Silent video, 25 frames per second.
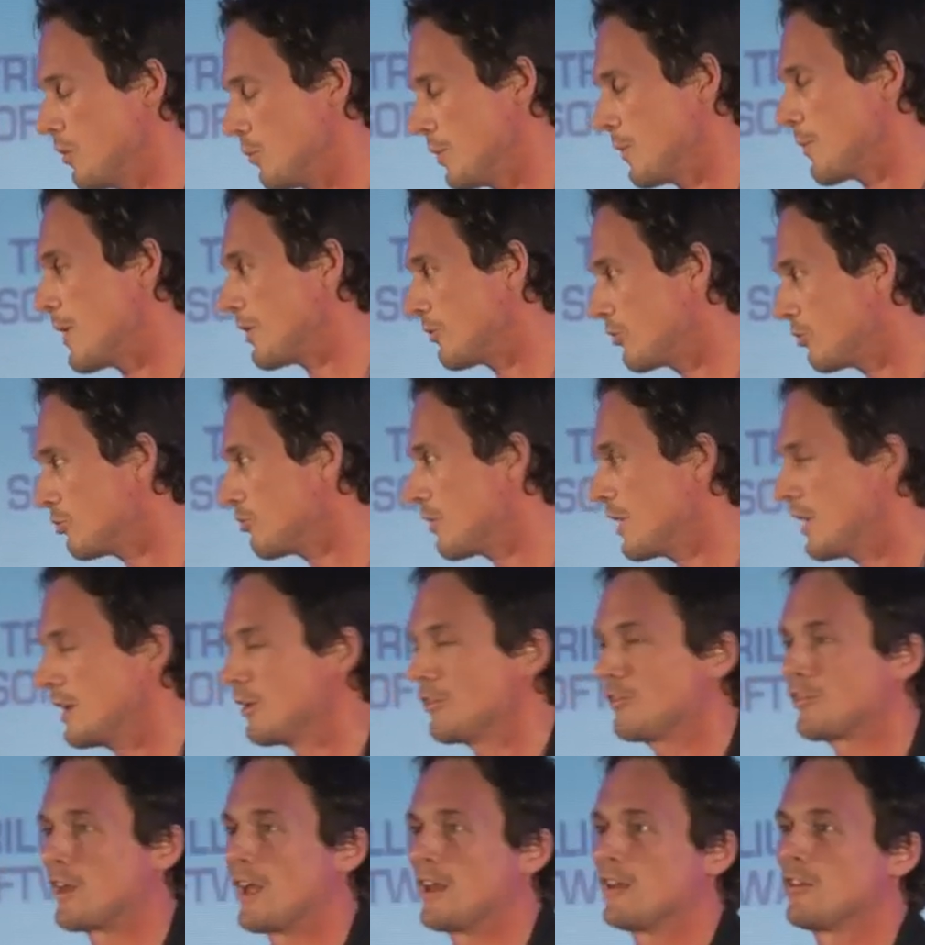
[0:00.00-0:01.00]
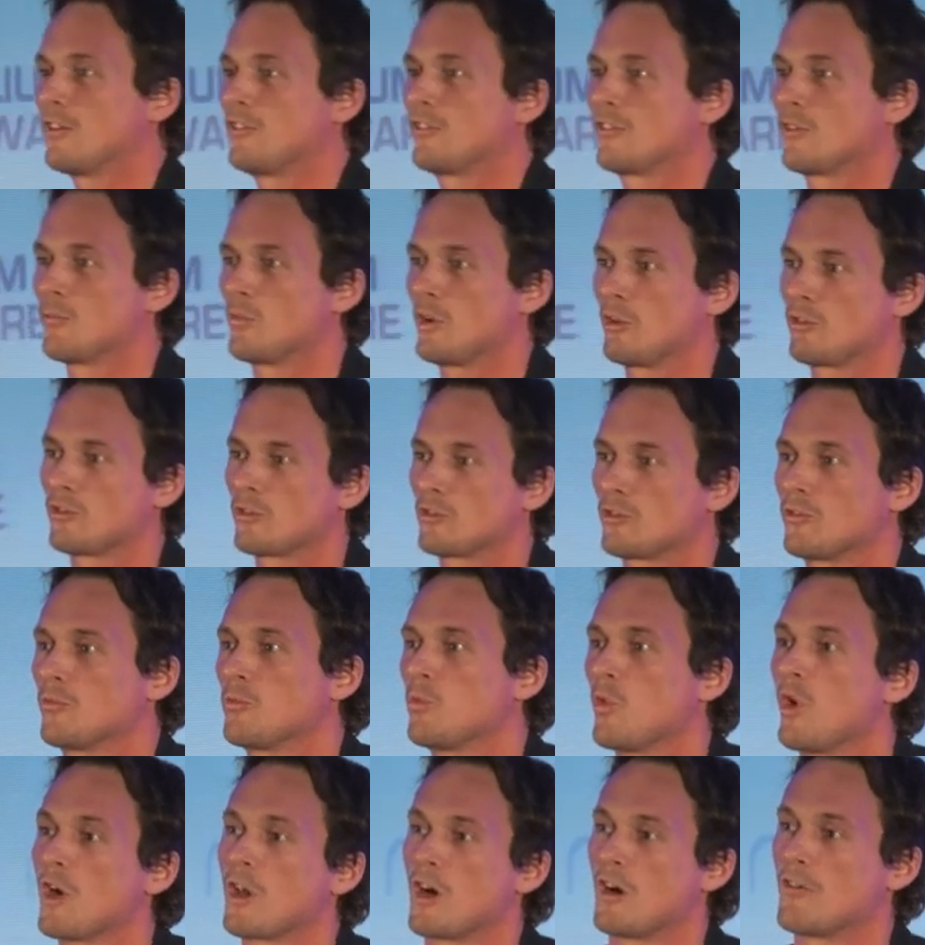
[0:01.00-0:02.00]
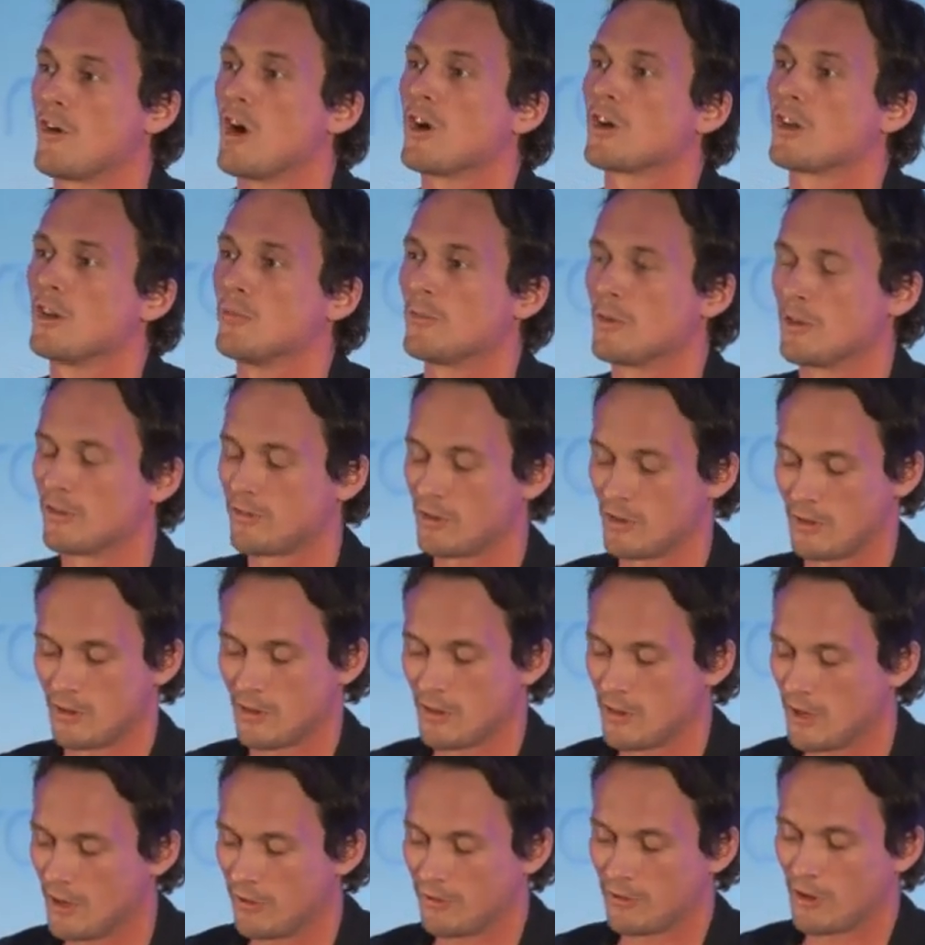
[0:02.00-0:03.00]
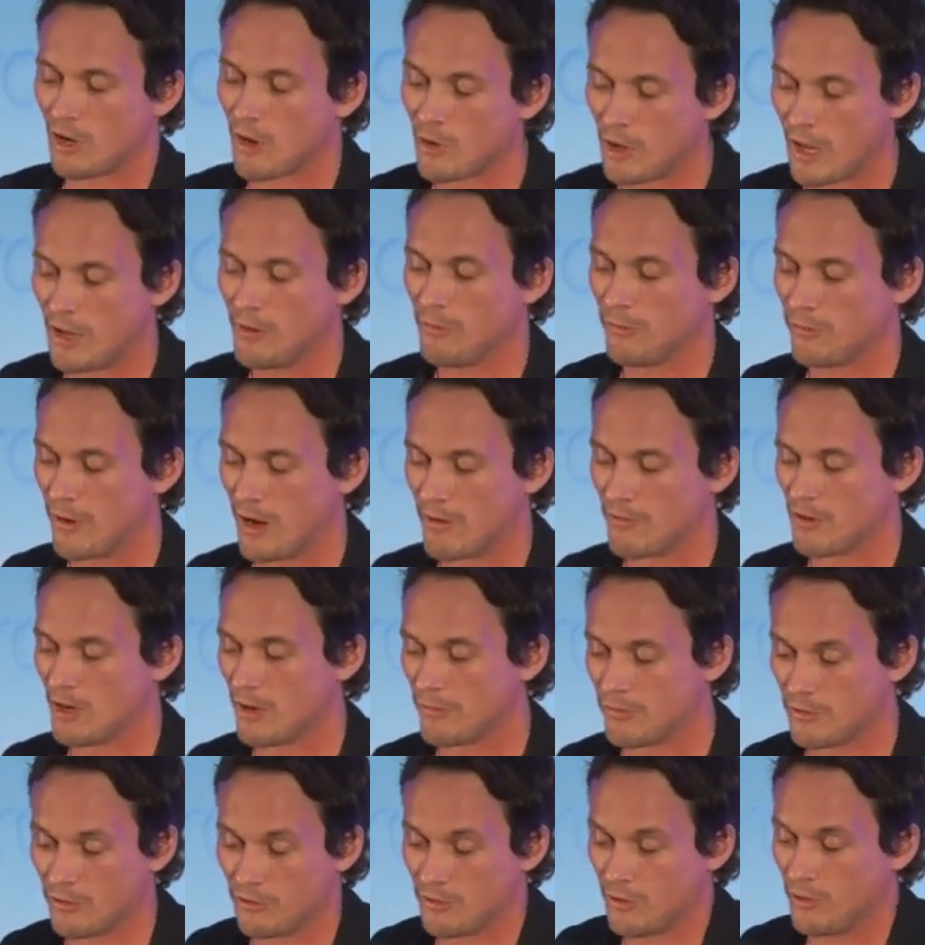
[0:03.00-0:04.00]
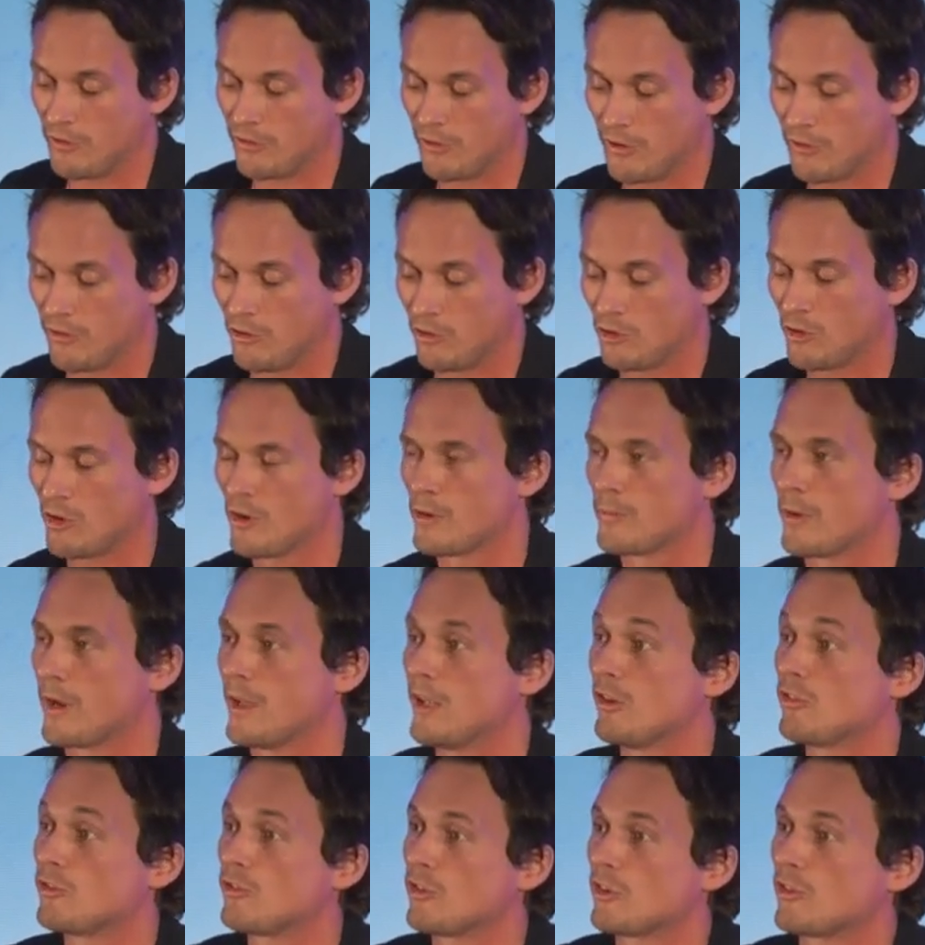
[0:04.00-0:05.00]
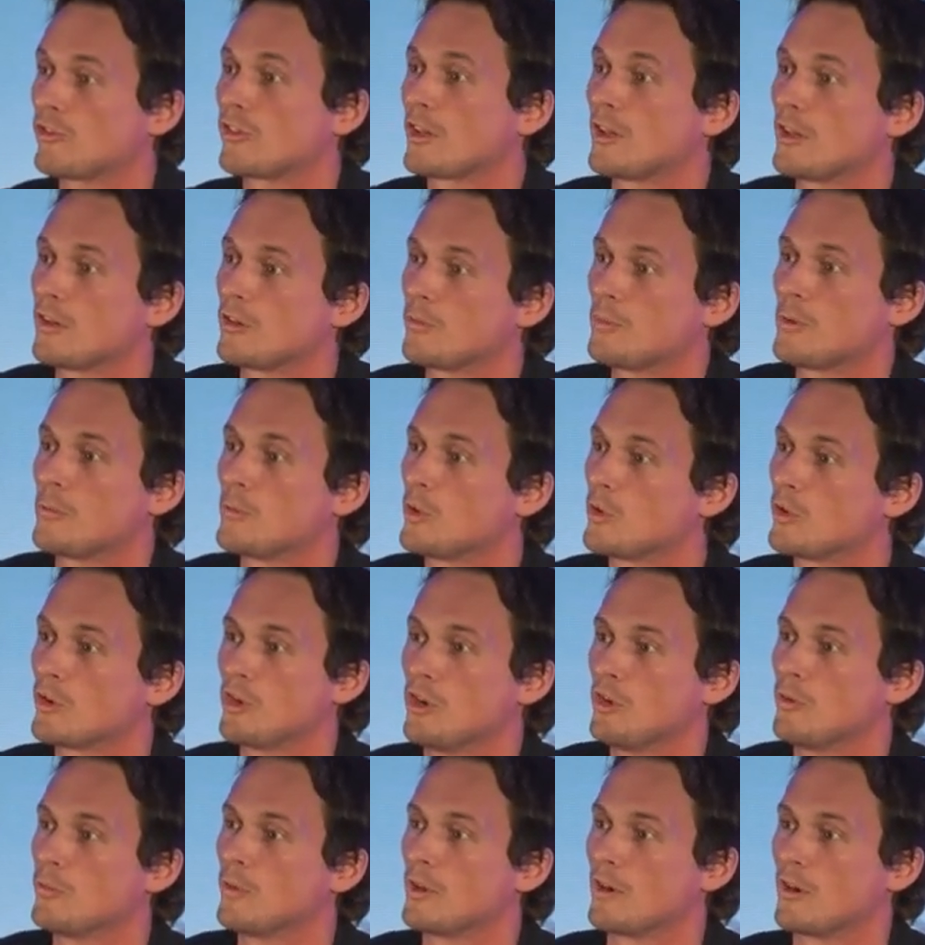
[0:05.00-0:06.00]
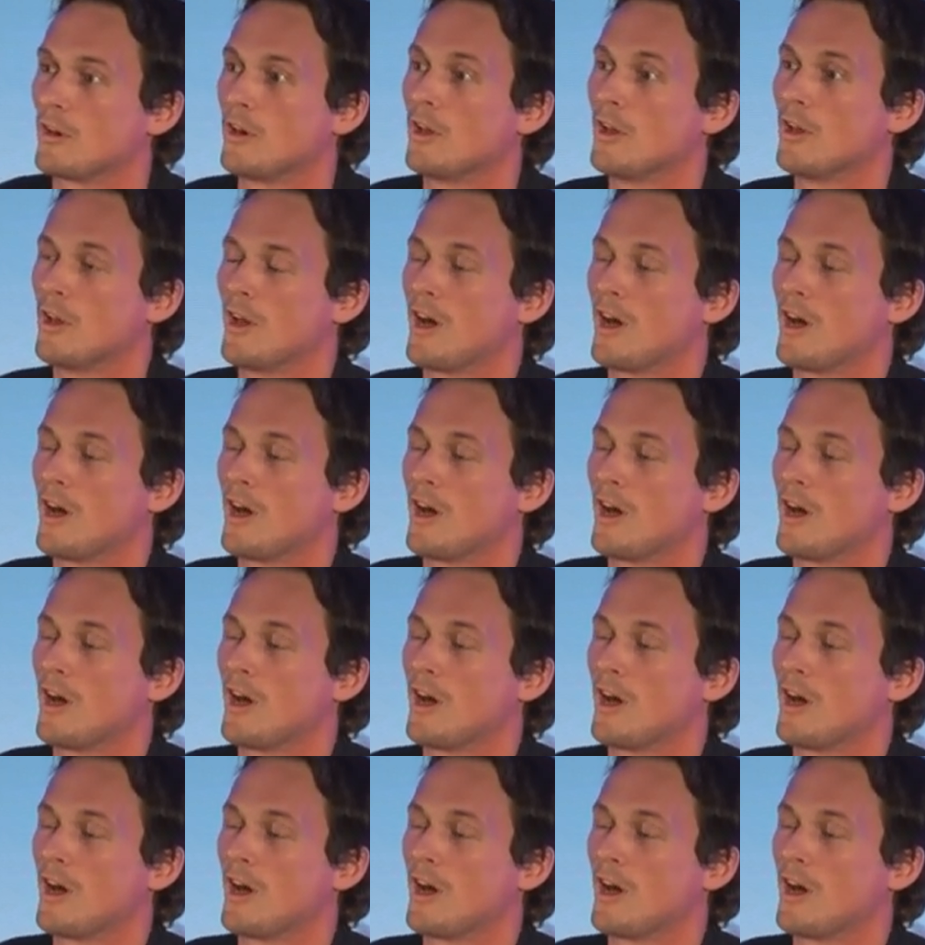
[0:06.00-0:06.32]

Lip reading: went to trading standards and we sort of won our argument, and they said, "Okay, fair enough." And so it says "enjoy by." It's just a little bit more human.